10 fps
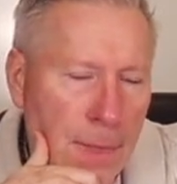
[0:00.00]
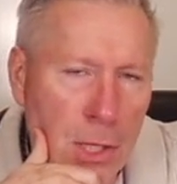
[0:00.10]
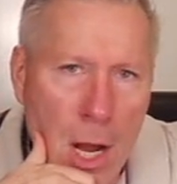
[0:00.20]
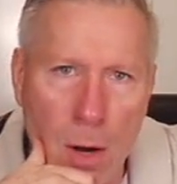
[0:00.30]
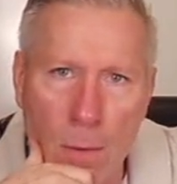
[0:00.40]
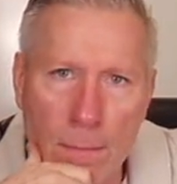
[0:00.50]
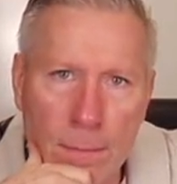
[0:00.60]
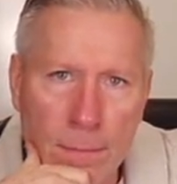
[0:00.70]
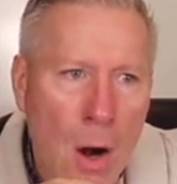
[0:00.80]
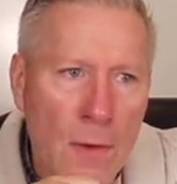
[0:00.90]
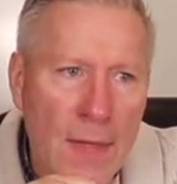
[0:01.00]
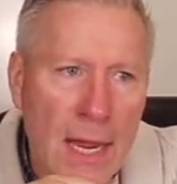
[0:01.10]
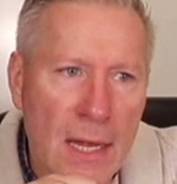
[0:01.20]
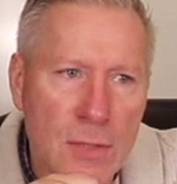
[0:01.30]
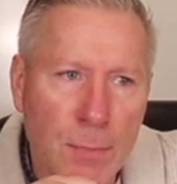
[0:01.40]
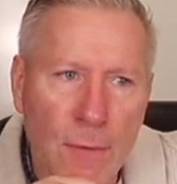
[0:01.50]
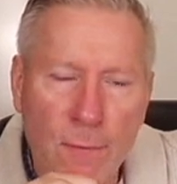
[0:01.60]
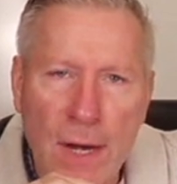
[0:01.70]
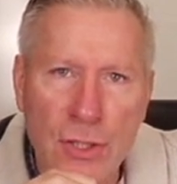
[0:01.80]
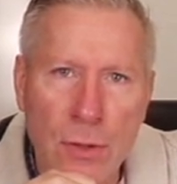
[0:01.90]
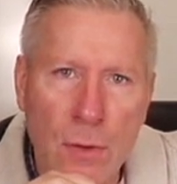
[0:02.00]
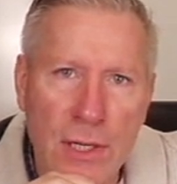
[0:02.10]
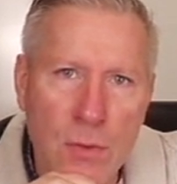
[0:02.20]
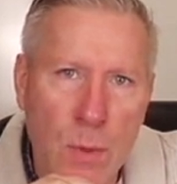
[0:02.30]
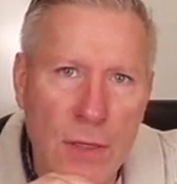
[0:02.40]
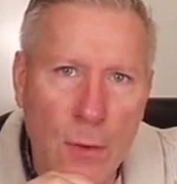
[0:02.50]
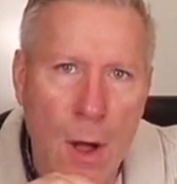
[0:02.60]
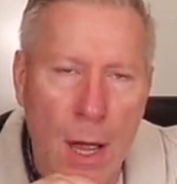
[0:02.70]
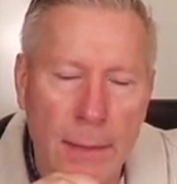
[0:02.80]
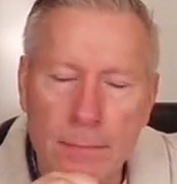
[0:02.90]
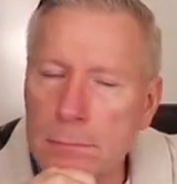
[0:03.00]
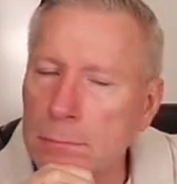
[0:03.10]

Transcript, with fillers: No. Are they as professional as we thought?